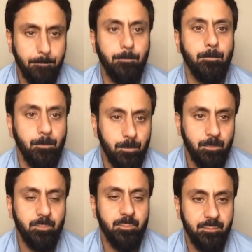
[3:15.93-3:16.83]

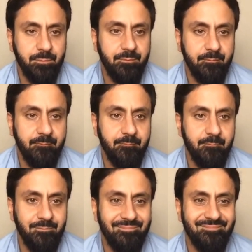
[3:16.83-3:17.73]

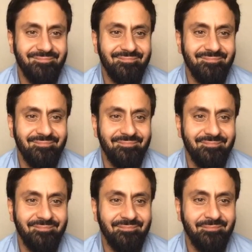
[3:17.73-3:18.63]

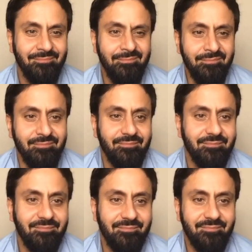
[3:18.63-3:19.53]

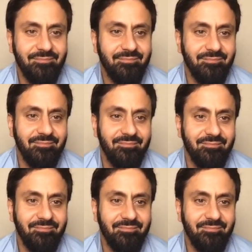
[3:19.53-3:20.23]
[no speech]